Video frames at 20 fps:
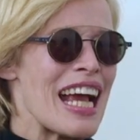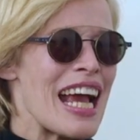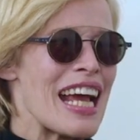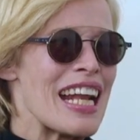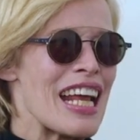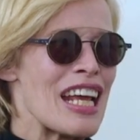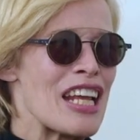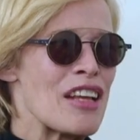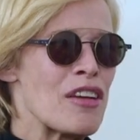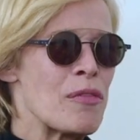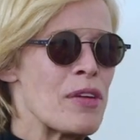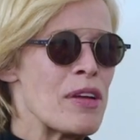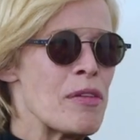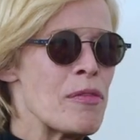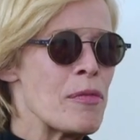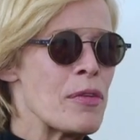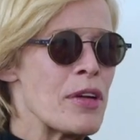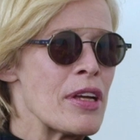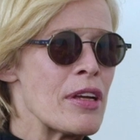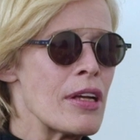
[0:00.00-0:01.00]
And
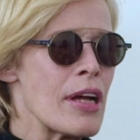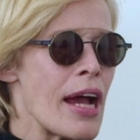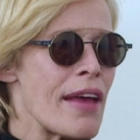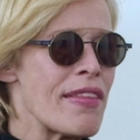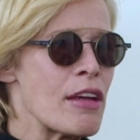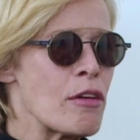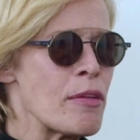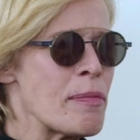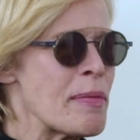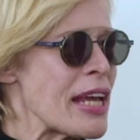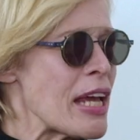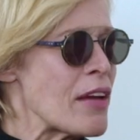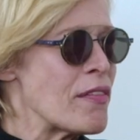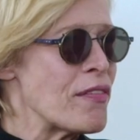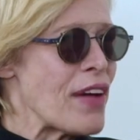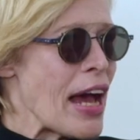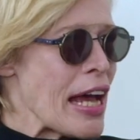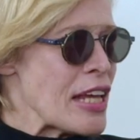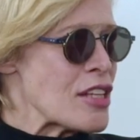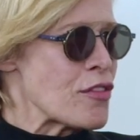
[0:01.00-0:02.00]
I think we became
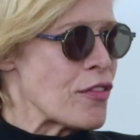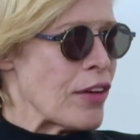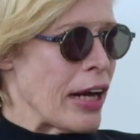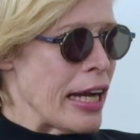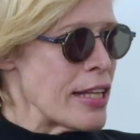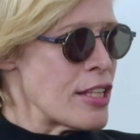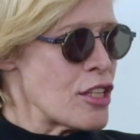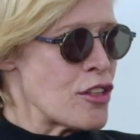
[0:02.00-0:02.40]
fast friends